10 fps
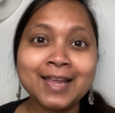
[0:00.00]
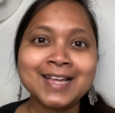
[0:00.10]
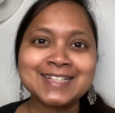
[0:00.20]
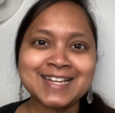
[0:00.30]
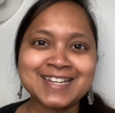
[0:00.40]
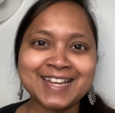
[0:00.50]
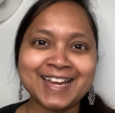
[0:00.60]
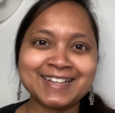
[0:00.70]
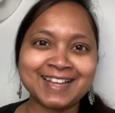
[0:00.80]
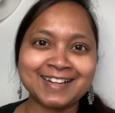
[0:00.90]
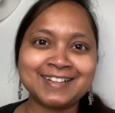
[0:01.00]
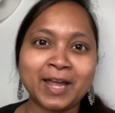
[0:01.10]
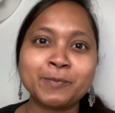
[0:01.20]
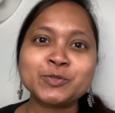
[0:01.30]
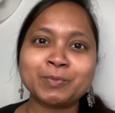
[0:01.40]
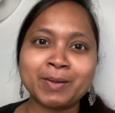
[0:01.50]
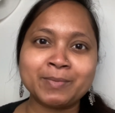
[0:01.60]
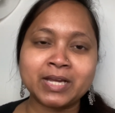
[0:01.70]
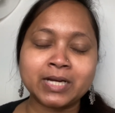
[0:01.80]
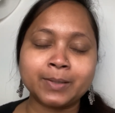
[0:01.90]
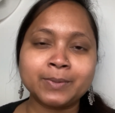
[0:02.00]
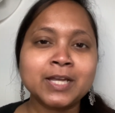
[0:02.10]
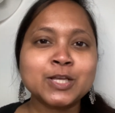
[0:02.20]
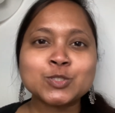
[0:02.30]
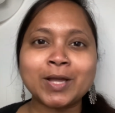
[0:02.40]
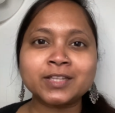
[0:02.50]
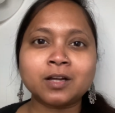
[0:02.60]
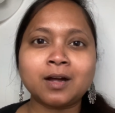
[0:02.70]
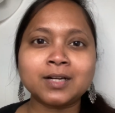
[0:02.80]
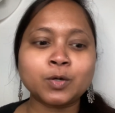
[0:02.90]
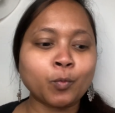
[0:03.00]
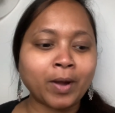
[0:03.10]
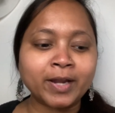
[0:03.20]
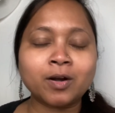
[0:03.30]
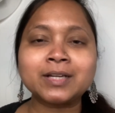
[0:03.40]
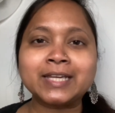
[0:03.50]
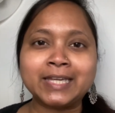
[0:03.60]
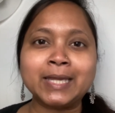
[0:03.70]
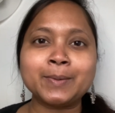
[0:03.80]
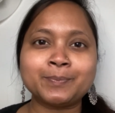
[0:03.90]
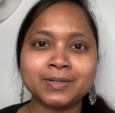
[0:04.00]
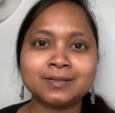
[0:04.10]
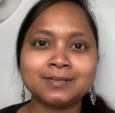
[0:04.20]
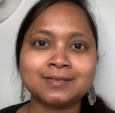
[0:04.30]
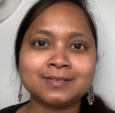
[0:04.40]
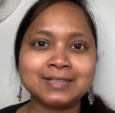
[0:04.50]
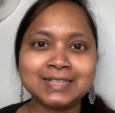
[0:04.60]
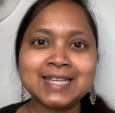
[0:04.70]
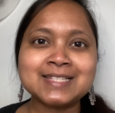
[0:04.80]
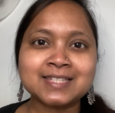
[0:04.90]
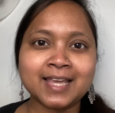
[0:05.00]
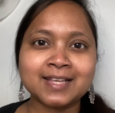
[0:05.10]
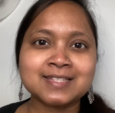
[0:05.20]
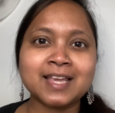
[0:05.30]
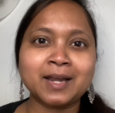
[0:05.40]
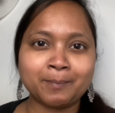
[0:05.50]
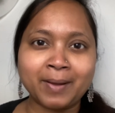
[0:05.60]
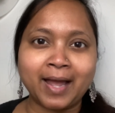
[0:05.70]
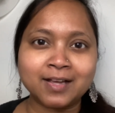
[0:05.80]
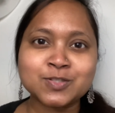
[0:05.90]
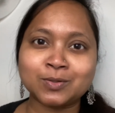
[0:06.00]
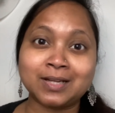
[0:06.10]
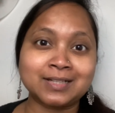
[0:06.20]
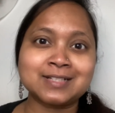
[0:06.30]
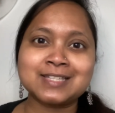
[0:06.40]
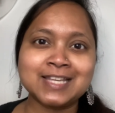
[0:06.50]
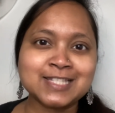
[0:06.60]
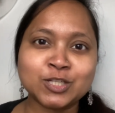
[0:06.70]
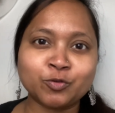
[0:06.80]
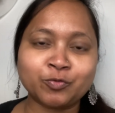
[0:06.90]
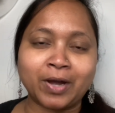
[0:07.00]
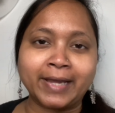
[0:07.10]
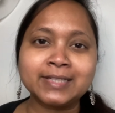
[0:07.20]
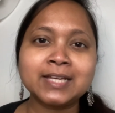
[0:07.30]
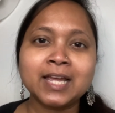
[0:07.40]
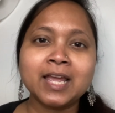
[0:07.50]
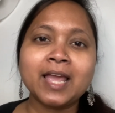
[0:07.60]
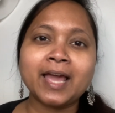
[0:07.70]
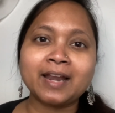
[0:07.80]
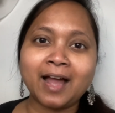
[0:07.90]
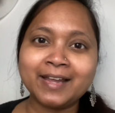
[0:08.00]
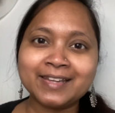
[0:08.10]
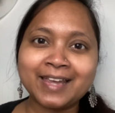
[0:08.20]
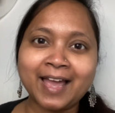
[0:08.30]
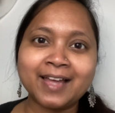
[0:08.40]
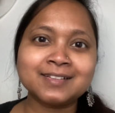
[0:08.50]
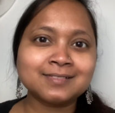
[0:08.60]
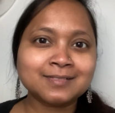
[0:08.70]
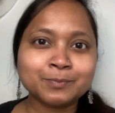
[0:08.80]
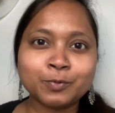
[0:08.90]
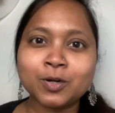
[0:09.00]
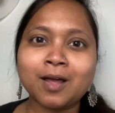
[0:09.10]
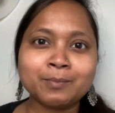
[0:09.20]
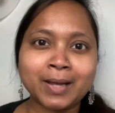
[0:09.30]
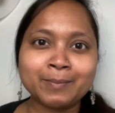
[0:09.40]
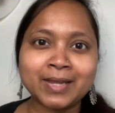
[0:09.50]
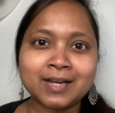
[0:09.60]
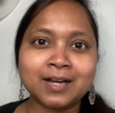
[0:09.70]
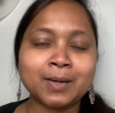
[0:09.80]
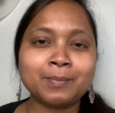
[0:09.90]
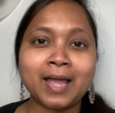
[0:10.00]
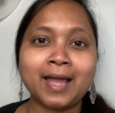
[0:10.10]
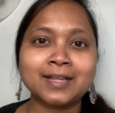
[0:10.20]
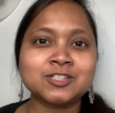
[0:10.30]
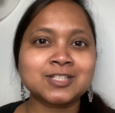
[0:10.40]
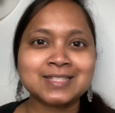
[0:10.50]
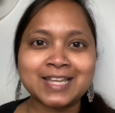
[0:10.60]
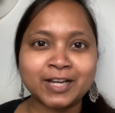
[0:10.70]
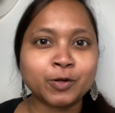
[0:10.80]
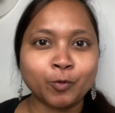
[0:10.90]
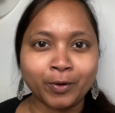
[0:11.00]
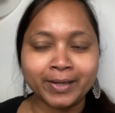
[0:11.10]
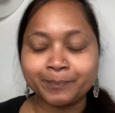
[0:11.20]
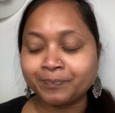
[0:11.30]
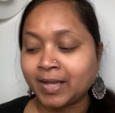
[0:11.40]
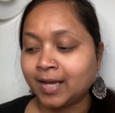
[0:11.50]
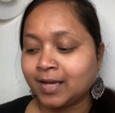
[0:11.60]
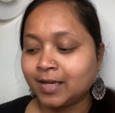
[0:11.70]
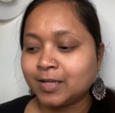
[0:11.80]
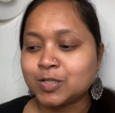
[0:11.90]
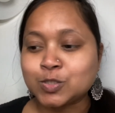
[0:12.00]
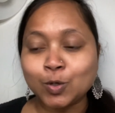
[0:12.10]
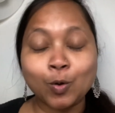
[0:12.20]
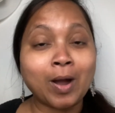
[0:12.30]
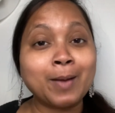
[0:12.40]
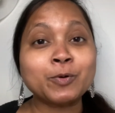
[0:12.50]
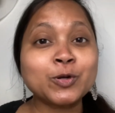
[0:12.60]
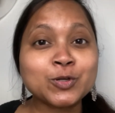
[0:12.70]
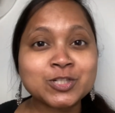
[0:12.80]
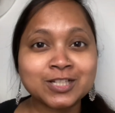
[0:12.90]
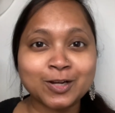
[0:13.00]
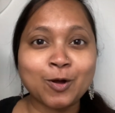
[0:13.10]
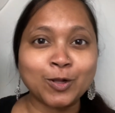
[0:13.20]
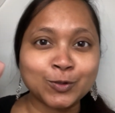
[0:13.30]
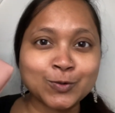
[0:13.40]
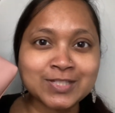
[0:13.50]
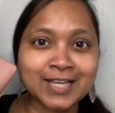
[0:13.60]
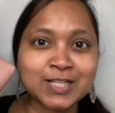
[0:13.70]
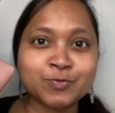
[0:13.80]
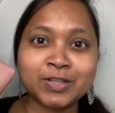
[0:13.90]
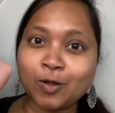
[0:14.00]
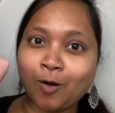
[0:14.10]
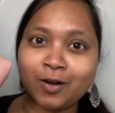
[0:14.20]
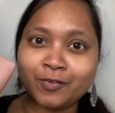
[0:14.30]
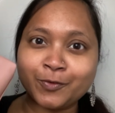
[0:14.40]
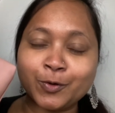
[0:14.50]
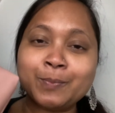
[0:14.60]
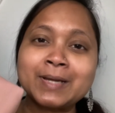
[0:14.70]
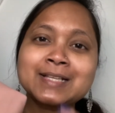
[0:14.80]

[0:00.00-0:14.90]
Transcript: dedicate that time to my makeup. So I thought, why not keep these things in a bag so that it's easy to find and I can put on my makeup and just get going. So I'm going to share all those things with all of you because